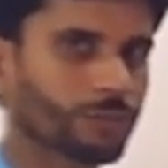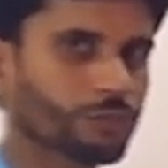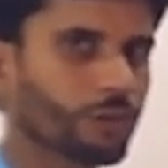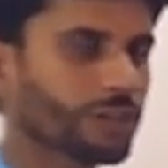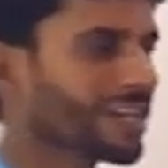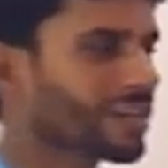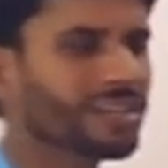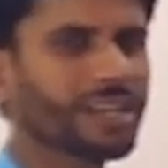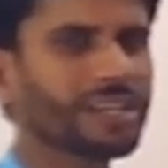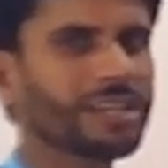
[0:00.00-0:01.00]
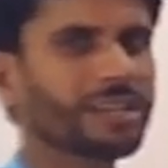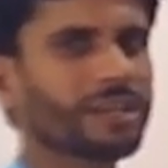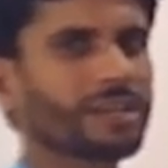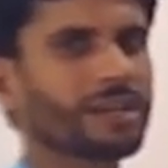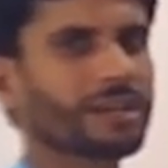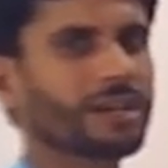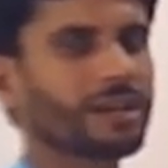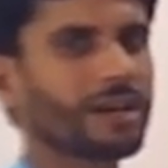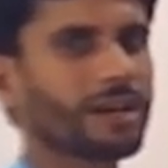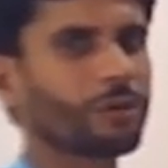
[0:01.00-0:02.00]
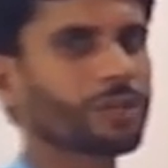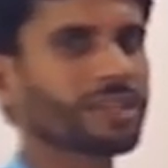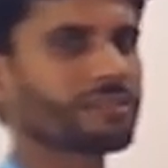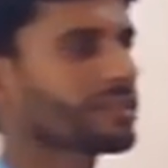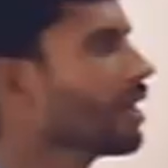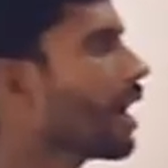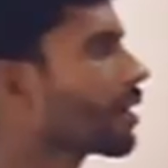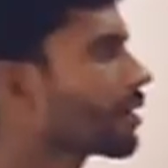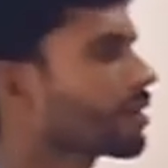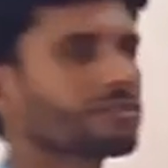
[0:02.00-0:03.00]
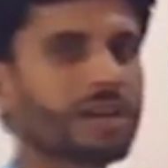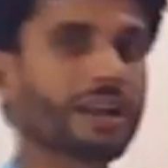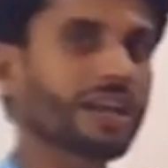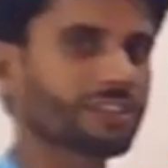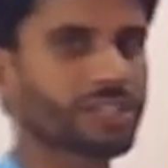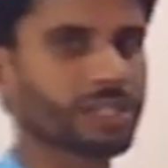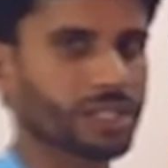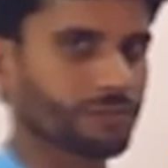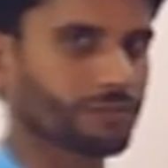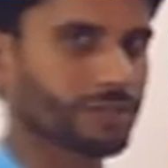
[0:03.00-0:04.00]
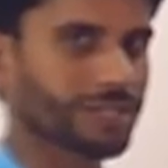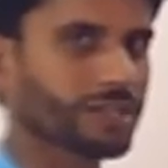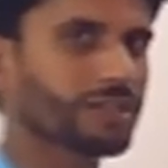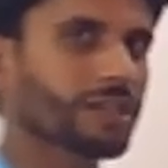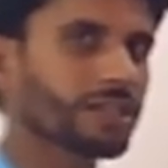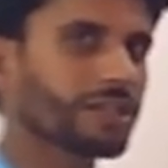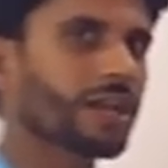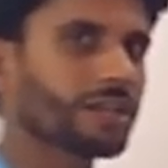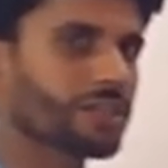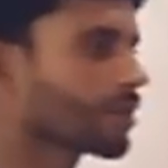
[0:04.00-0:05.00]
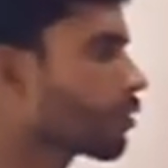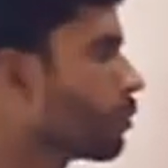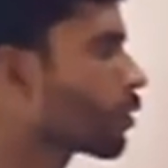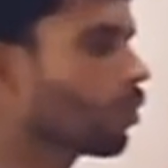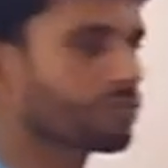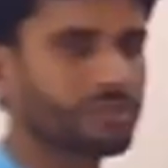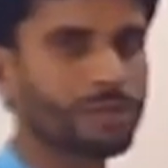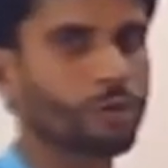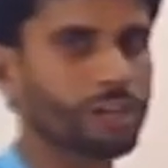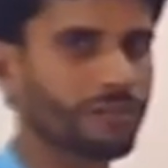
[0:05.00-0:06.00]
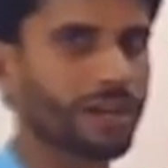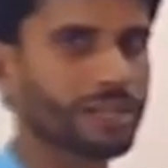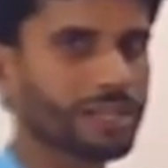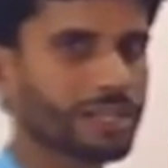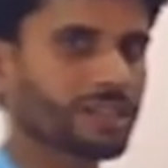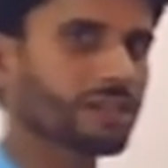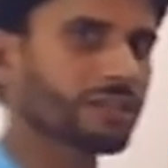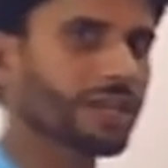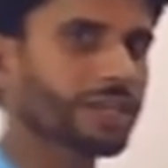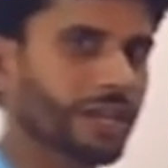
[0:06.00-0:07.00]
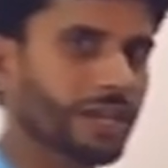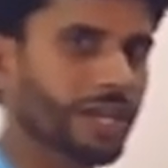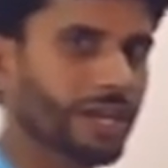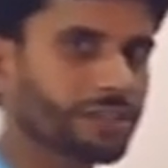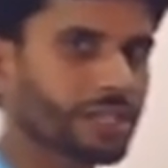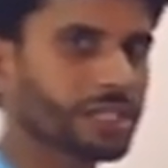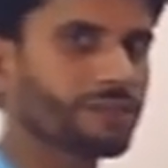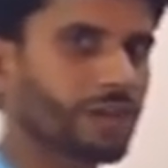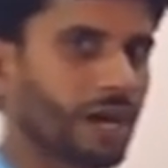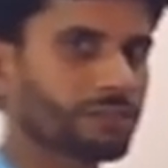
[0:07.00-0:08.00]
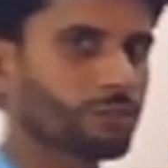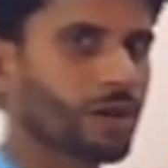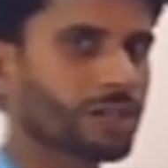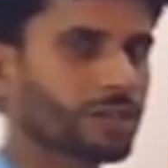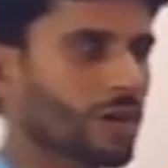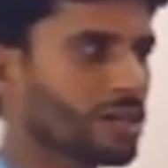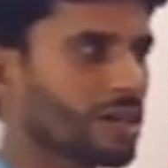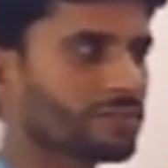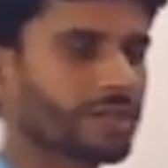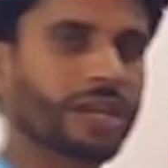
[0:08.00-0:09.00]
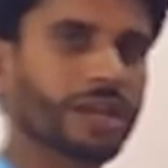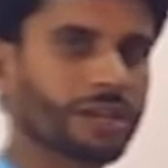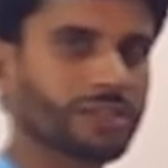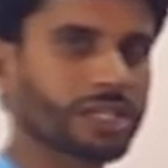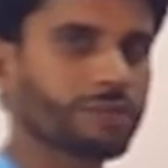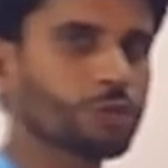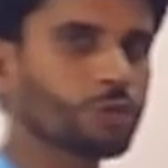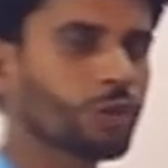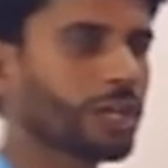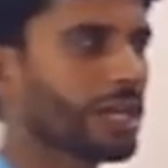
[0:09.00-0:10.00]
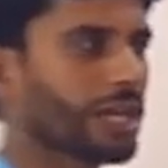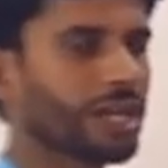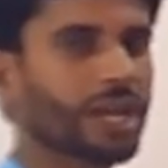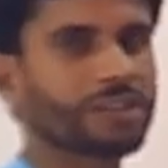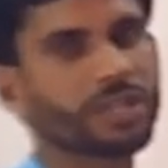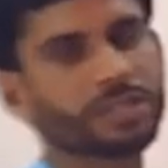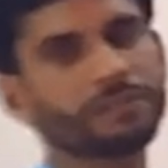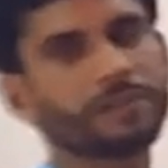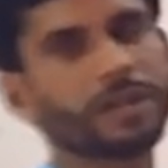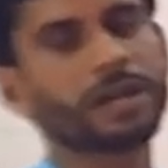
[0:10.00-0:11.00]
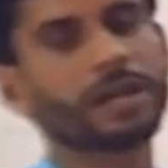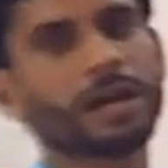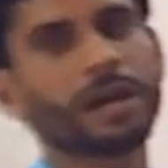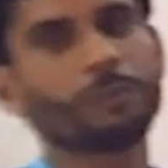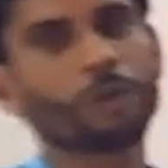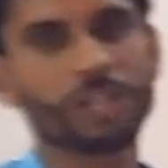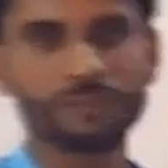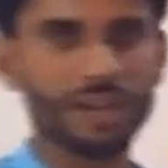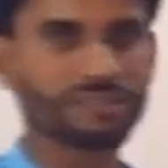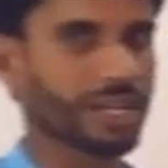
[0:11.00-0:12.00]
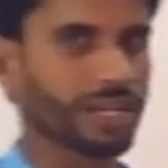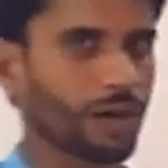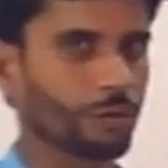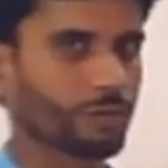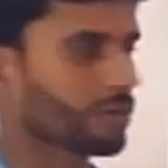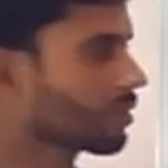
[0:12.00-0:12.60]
So technically, we can say articles are adjectives. Technically, they are adjectives because they modify, just like an adjective does. What does an adjective do? An adjective modifies a noun.